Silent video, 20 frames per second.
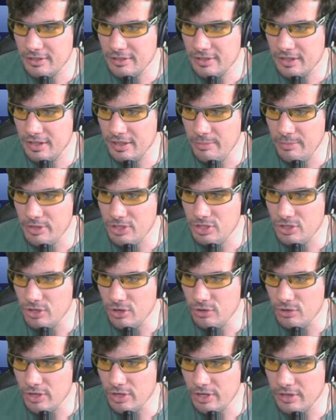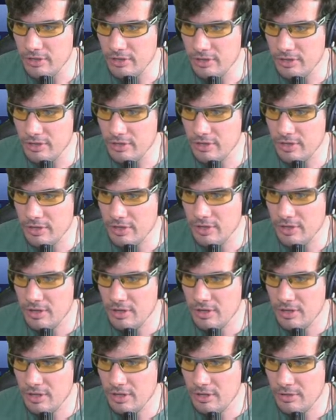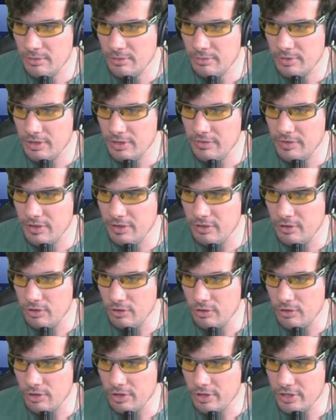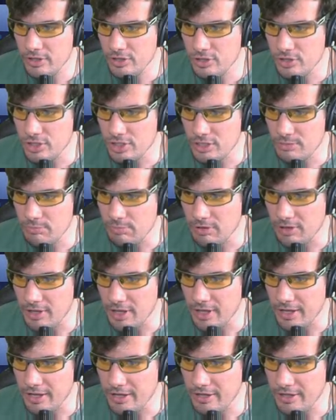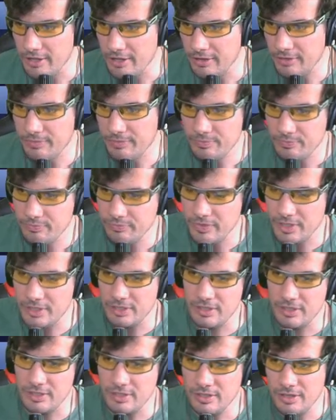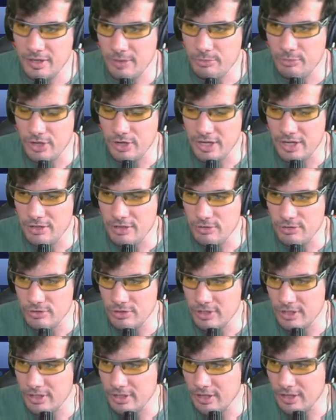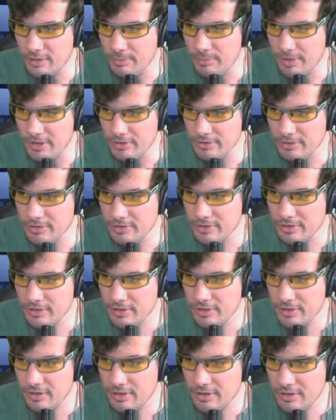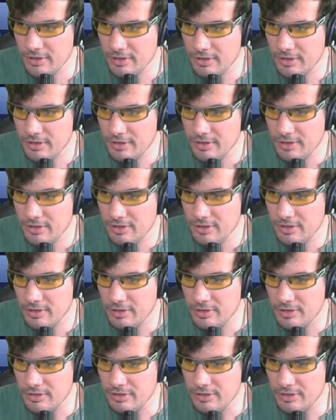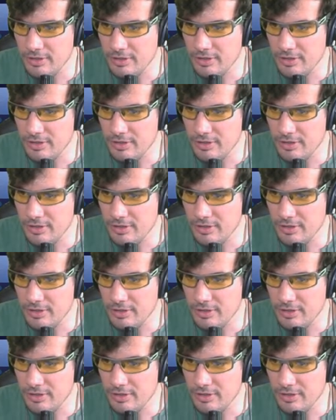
Let me show you. I'll give you a little display here. Actually, I'm trying to use the mouse. Let's see.